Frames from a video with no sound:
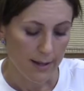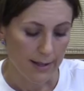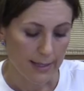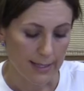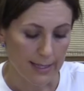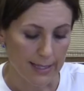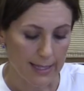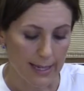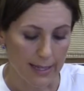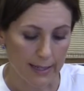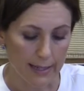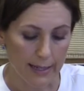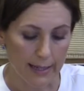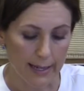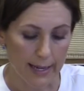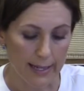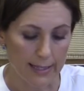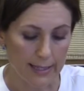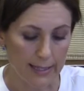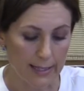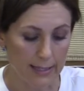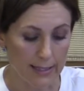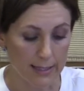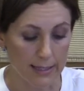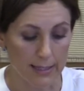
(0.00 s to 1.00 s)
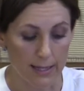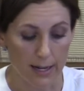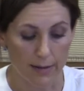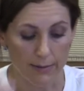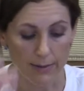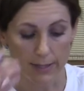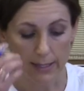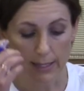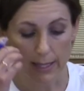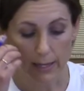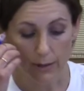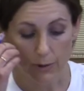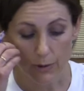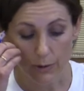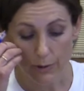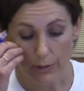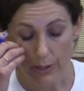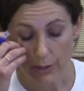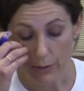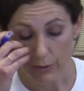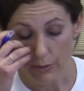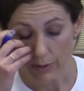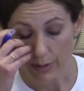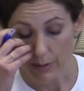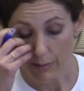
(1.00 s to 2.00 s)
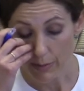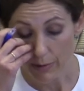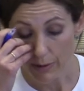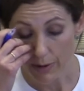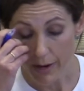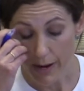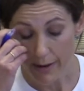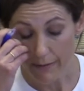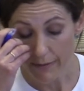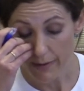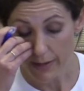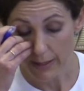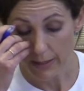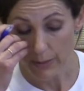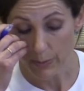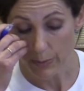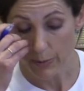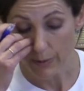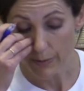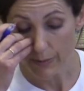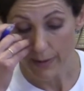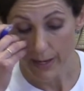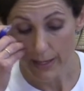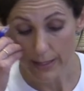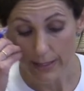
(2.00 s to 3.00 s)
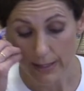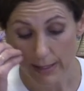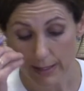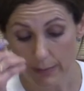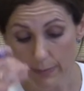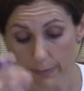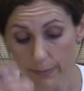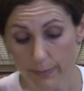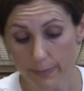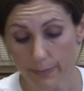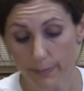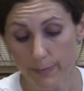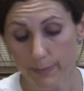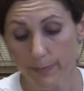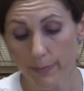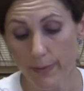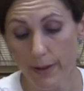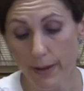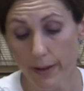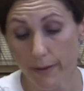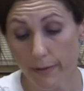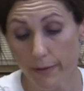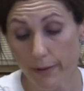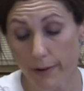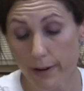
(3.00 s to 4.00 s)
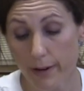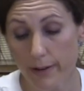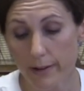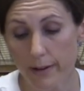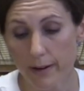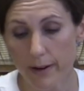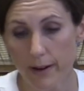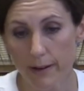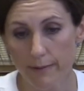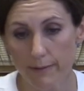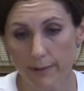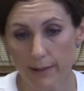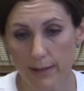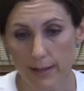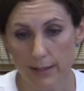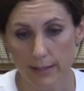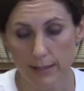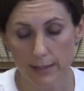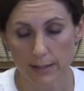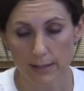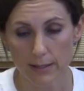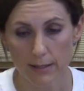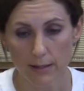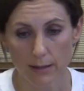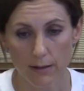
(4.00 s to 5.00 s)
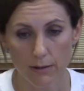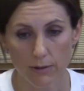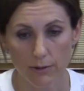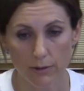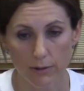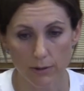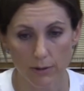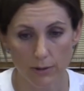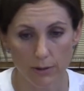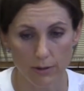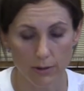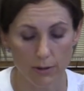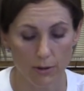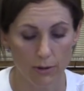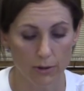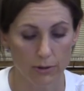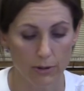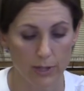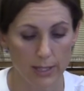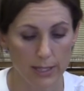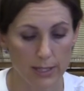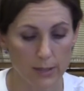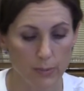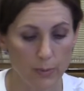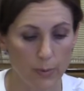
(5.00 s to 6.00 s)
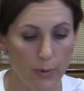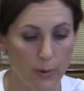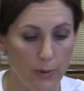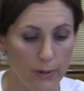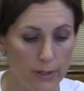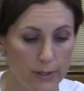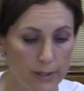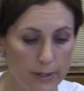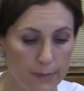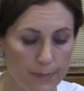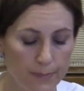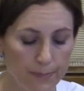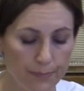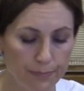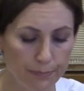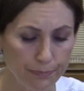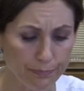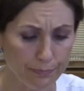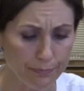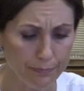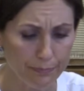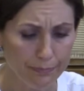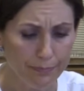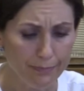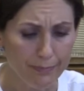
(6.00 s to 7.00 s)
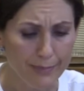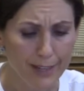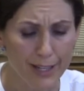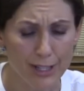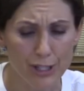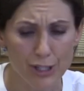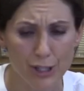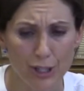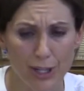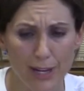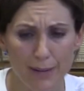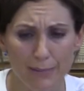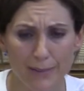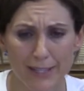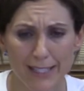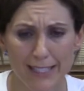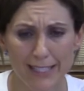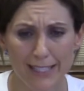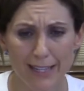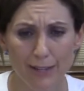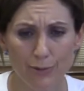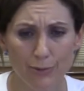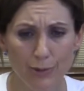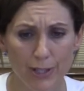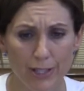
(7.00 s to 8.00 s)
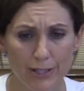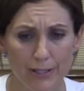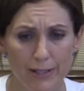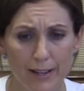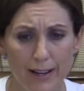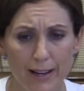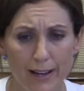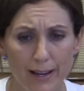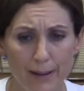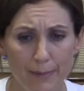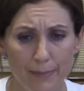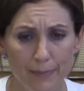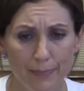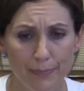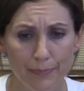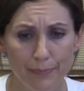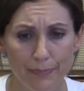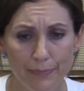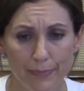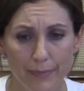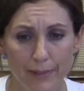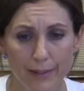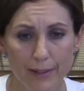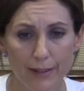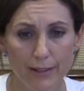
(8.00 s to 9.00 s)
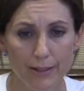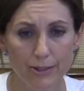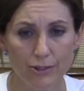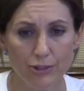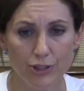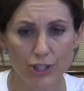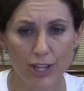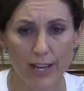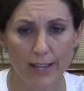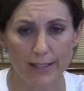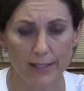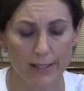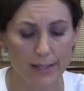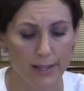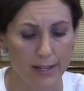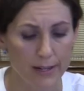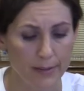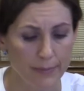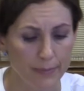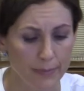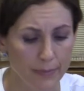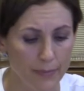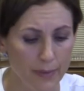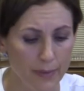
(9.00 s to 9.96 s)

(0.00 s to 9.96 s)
Disaggregating the surveys according to demographics provides further evidence on this point. So let me start with gender.